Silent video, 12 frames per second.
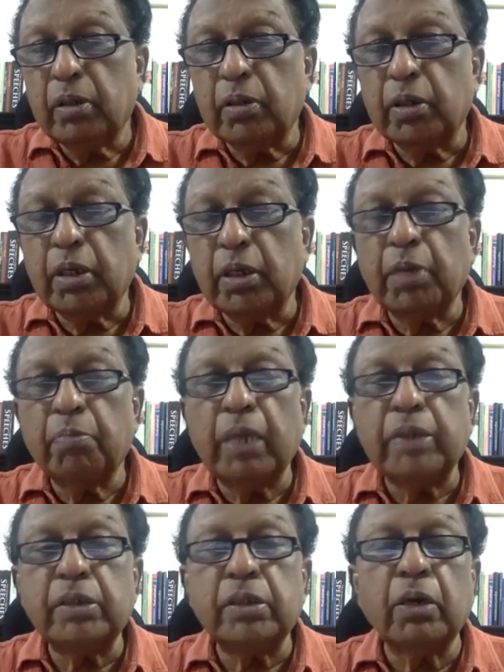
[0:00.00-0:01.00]
uh,
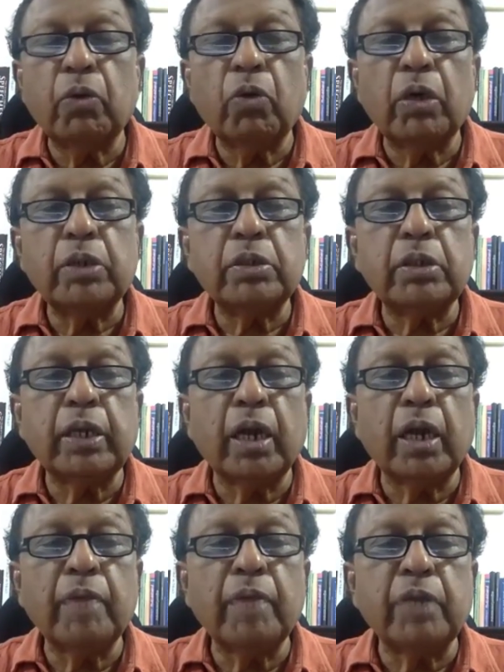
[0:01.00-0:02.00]
but uh, what he
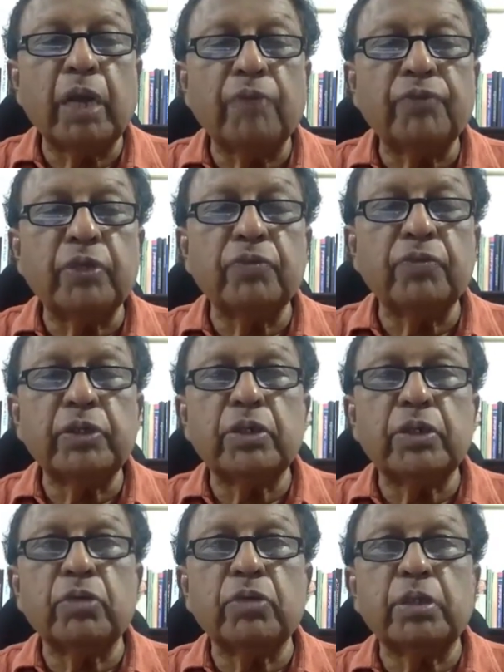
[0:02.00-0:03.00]
claimed after the
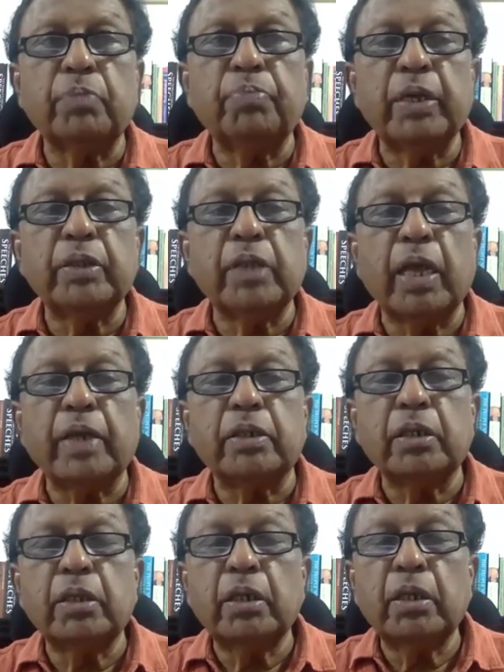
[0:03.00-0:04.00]
visit was simply that
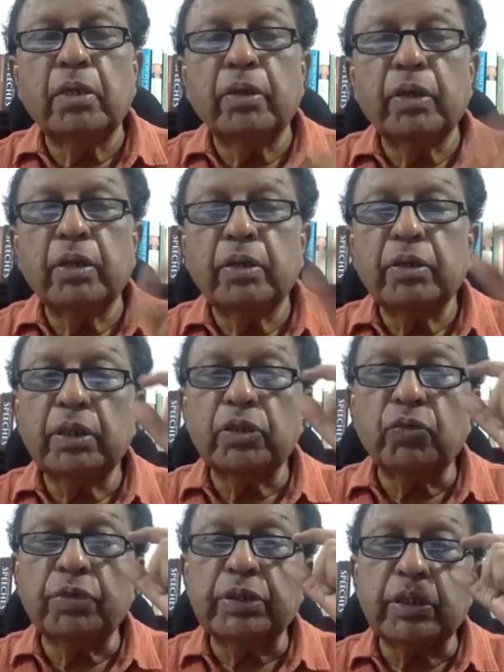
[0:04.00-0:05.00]

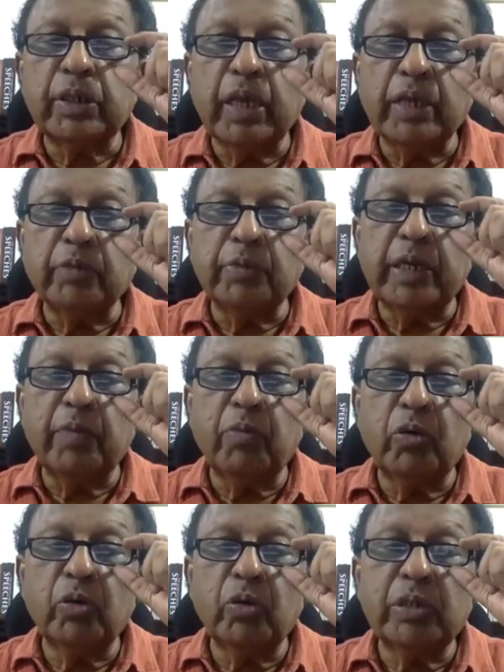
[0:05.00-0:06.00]
this visit has been
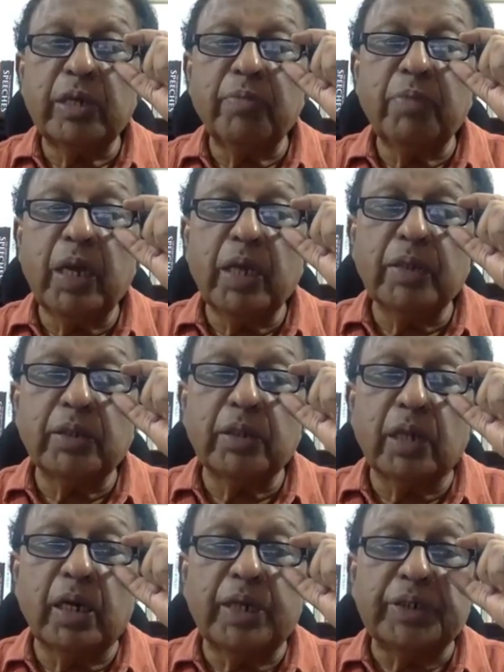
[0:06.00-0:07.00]
able to stabilize the
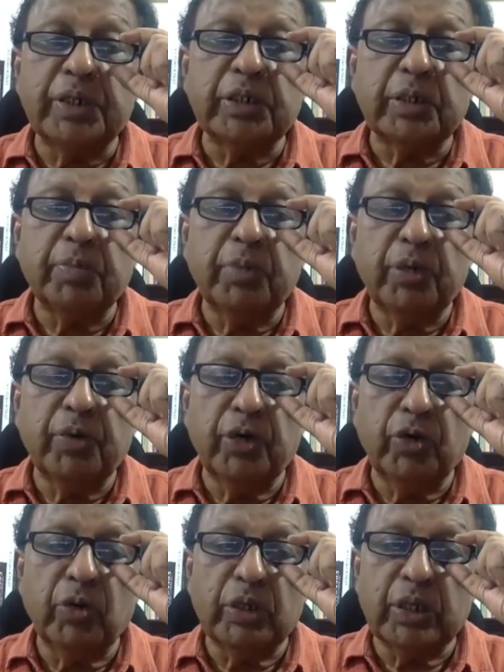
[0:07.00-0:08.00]
relationship between
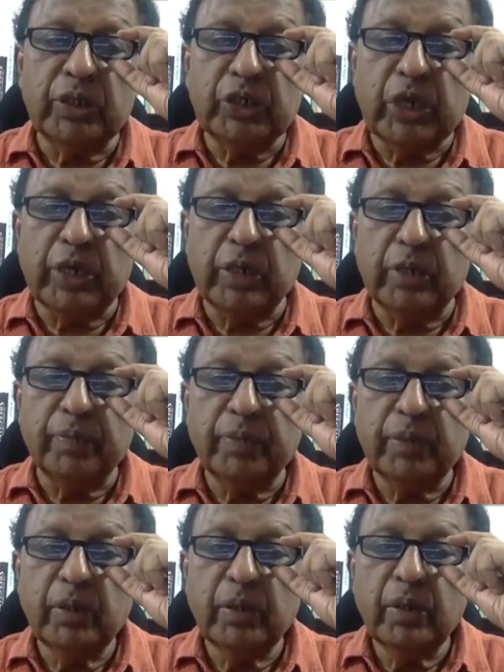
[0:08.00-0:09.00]
the U S and China,
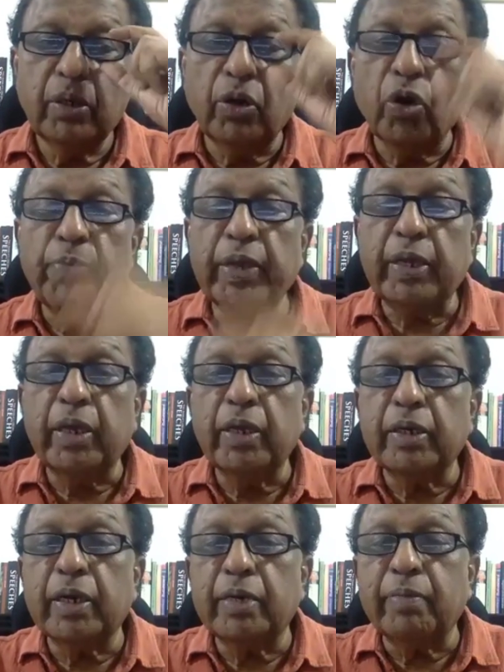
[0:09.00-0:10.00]
not making
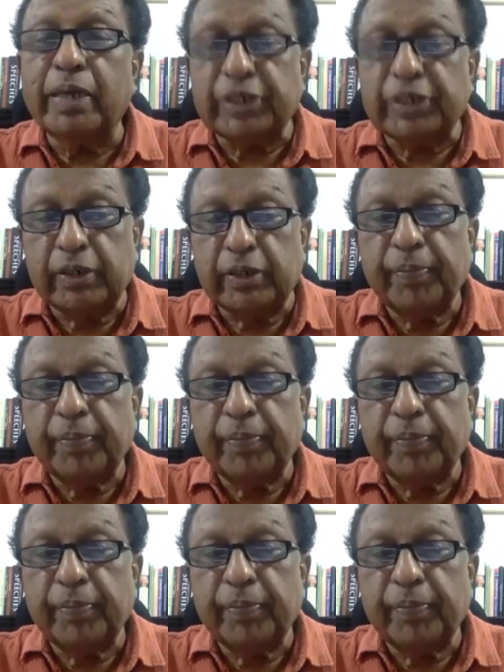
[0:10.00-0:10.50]
it any better.